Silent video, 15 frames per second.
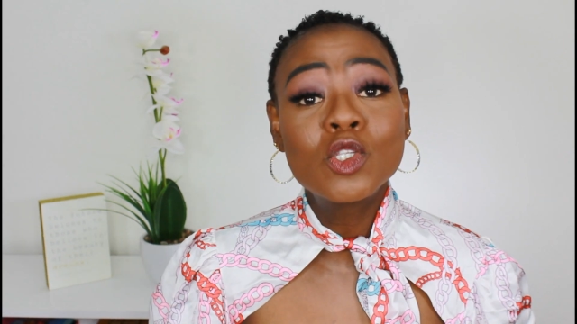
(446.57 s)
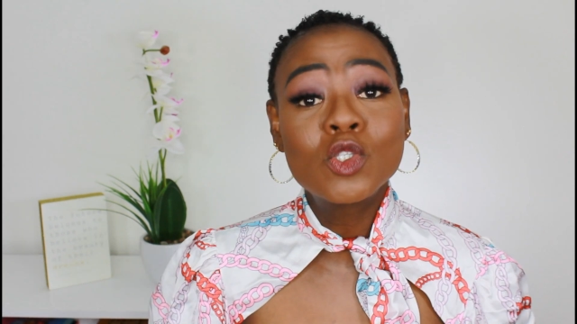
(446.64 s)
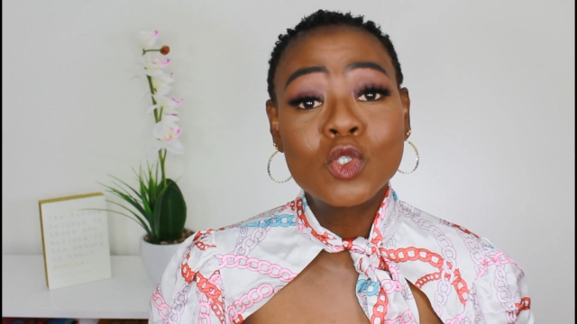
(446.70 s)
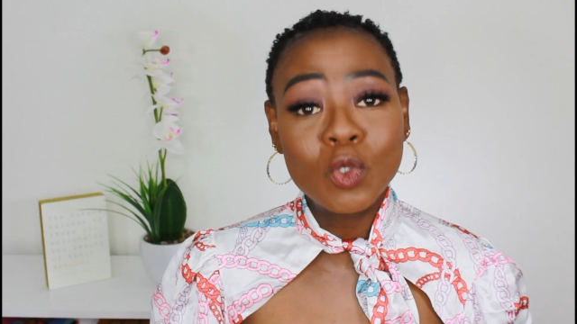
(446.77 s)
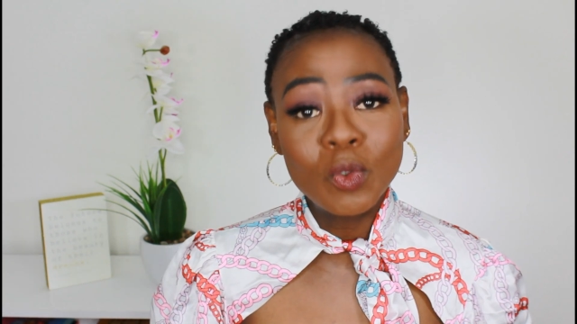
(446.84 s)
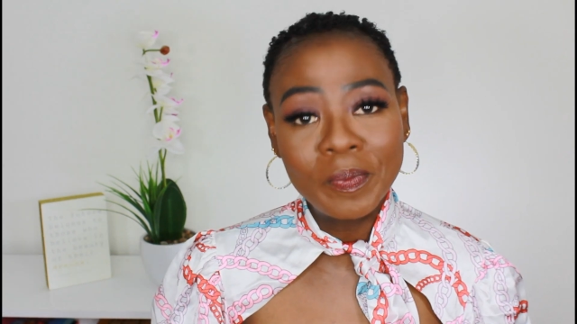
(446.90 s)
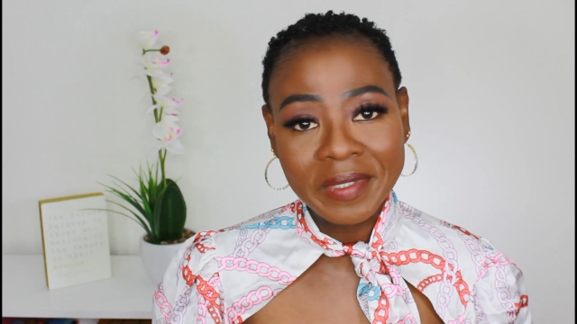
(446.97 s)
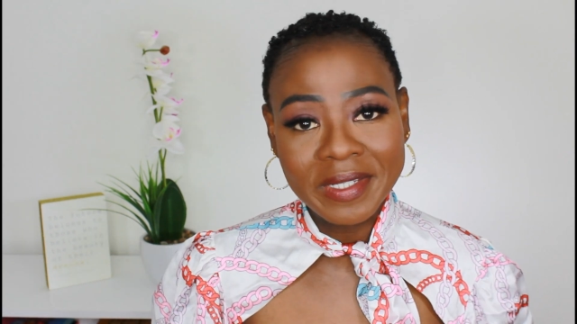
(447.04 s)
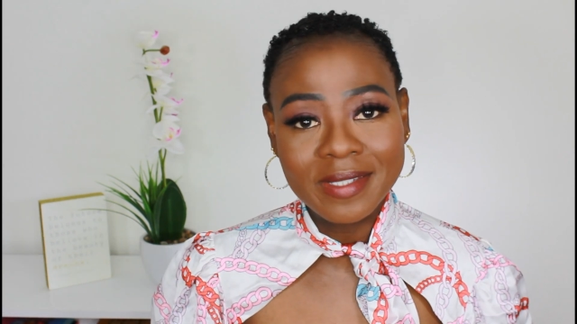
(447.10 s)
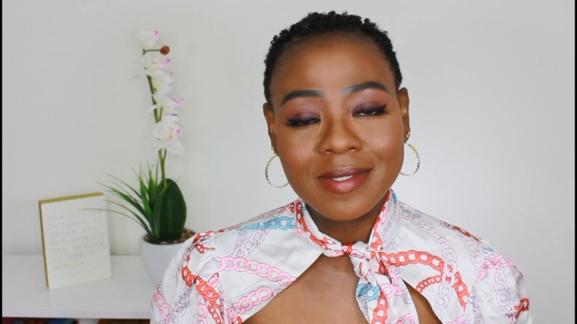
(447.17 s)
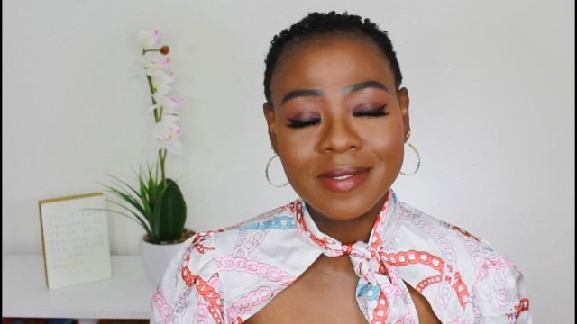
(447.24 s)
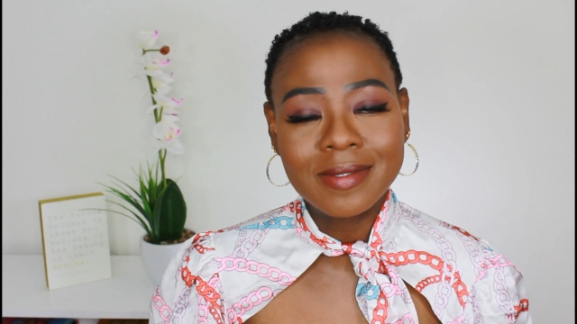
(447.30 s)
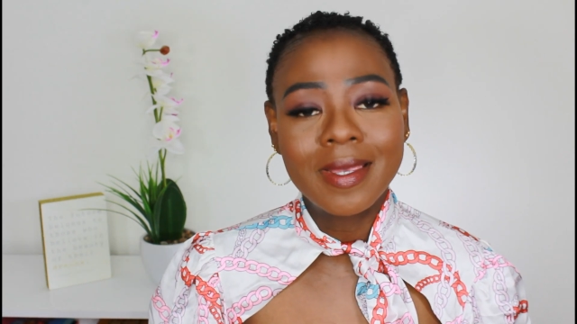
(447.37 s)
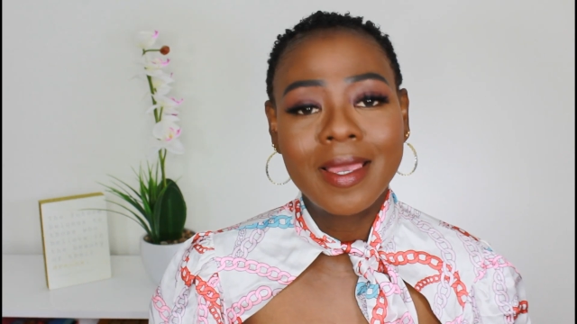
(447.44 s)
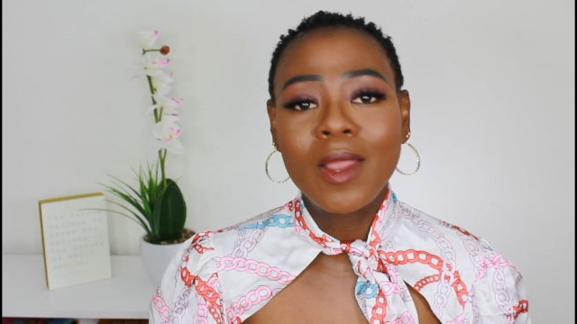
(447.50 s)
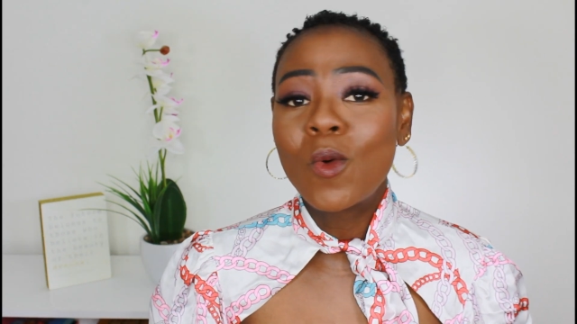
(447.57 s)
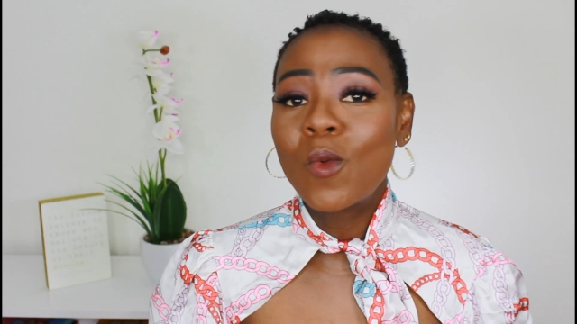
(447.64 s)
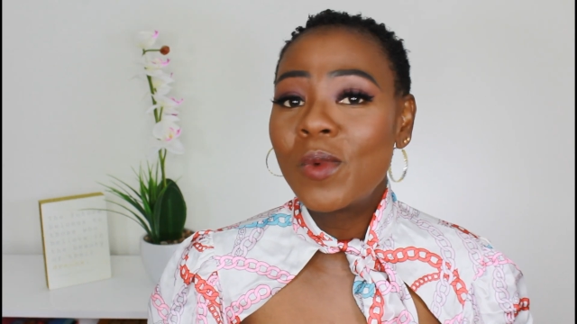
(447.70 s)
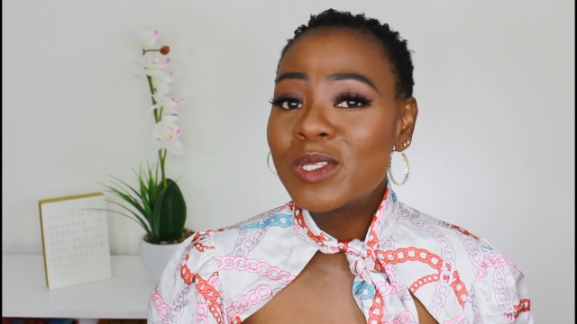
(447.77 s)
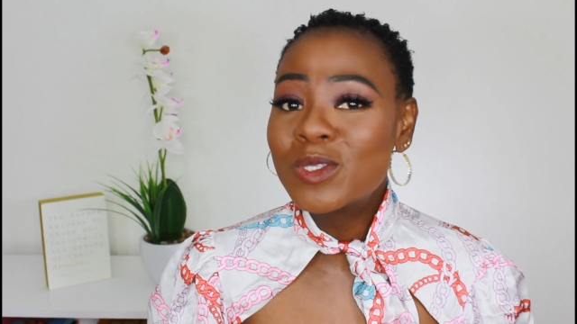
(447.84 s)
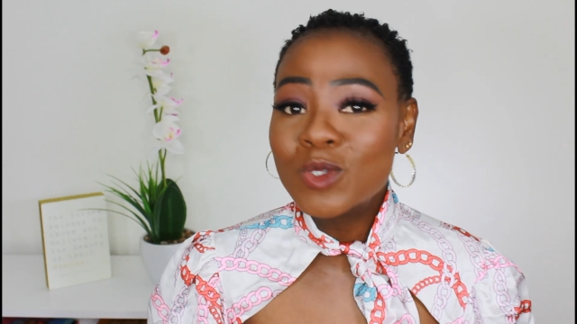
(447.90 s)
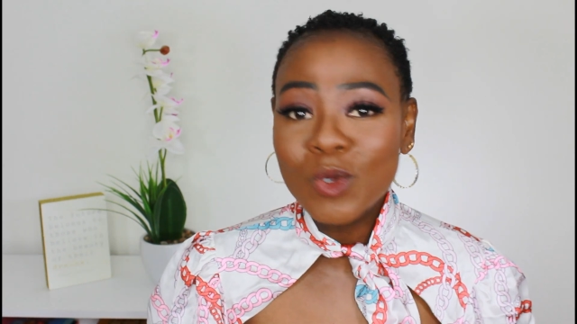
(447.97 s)
2-piece.
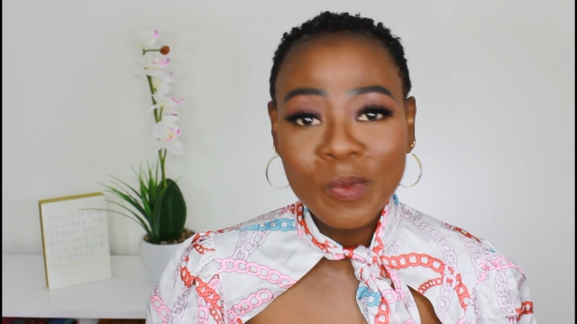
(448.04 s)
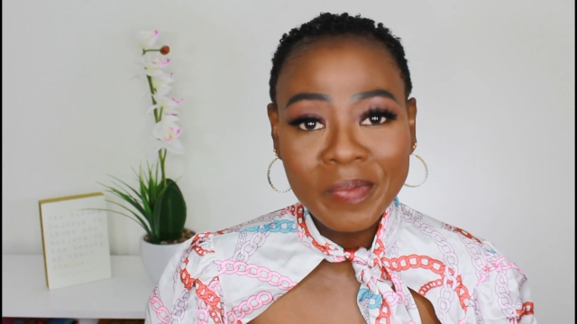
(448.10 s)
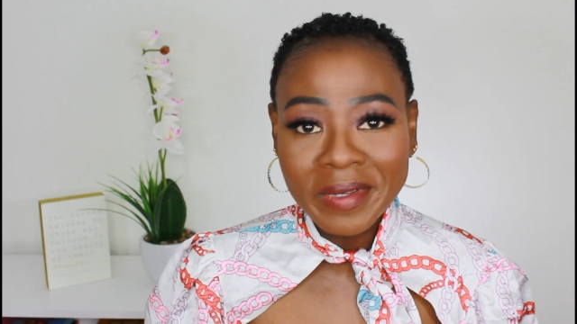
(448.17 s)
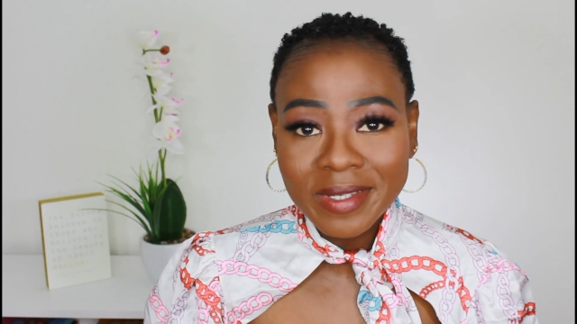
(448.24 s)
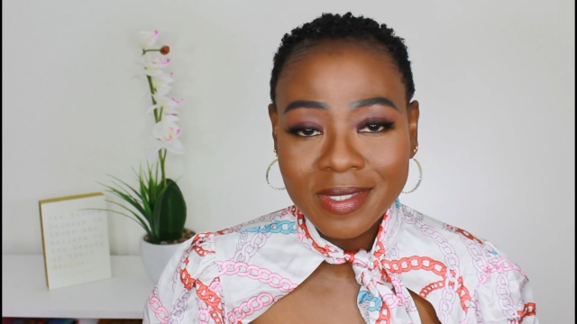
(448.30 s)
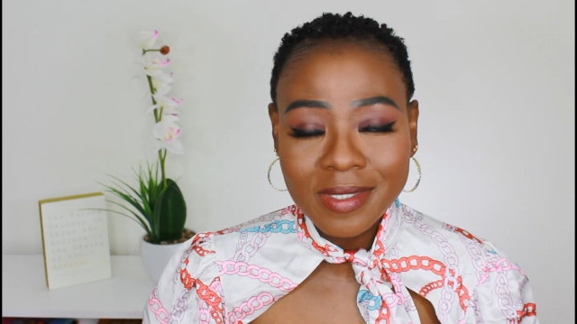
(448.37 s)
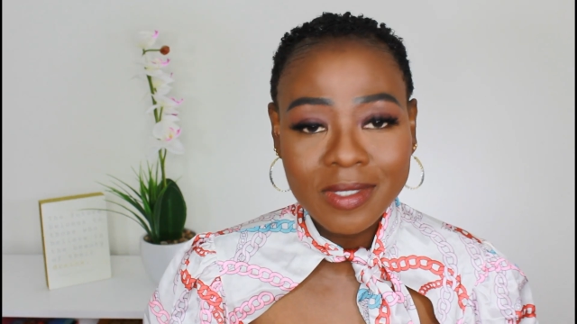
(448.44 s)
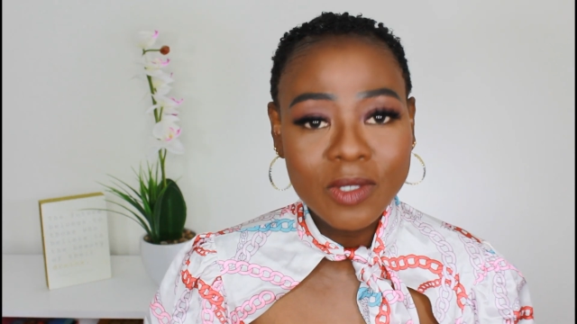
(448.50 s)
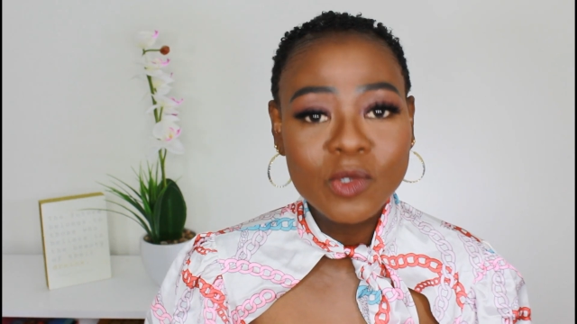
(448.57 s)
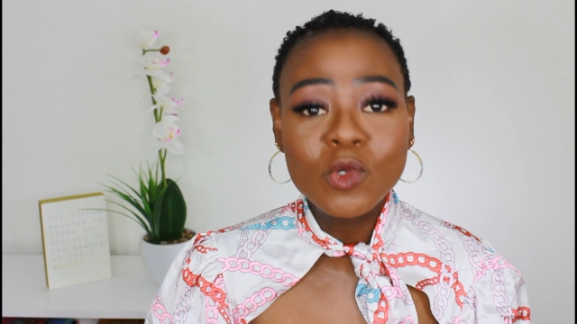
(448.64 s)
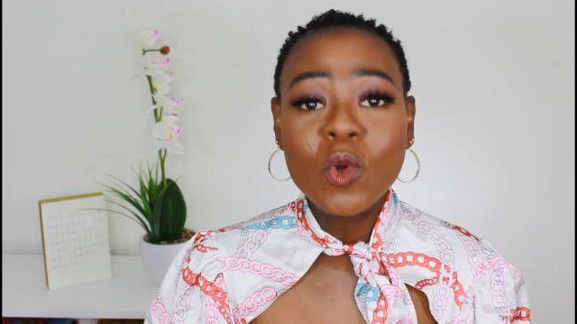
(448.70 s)
With 2-piece,